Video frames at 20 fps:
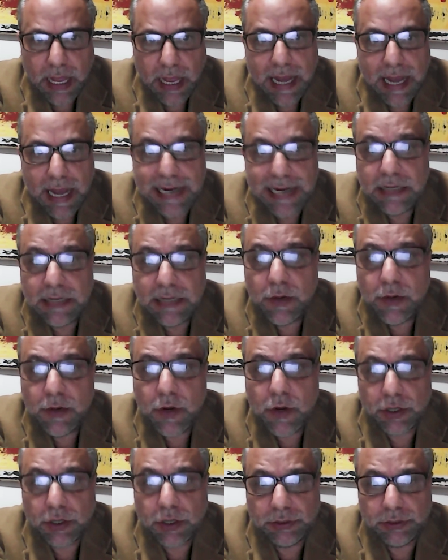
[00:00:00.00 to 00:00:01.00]
In other
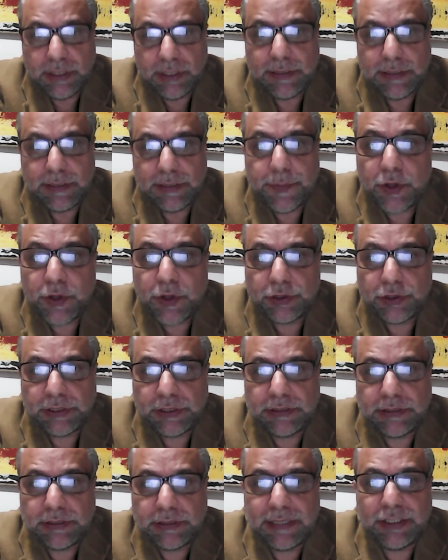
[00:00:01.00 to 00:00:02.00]
words, it's a
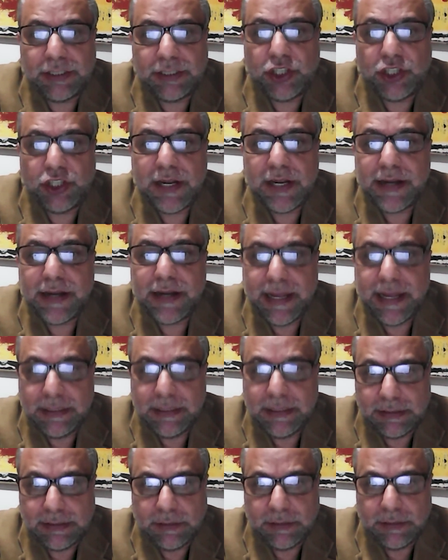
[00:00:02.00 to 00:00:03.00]
process that
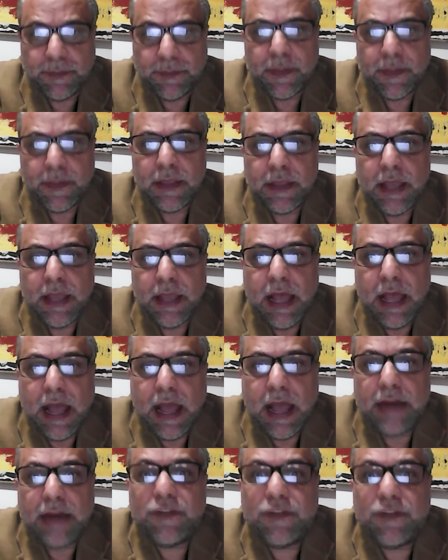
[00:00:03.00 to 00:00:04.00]
generates a
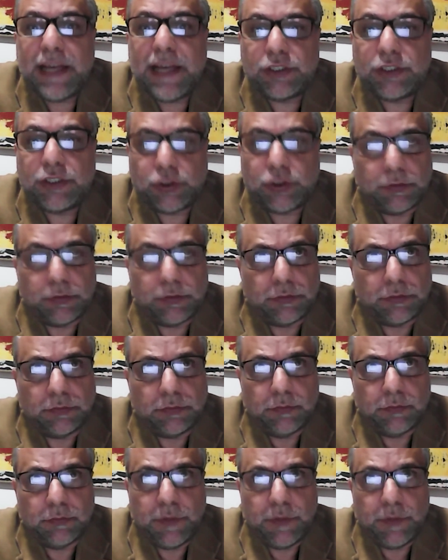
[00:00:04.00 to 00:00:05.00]
reflection
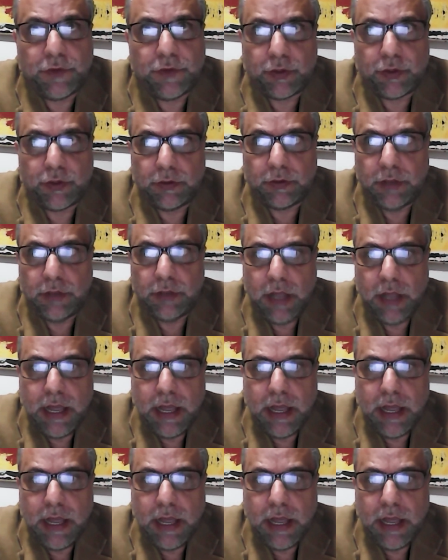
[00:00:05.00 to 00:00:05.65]
before all.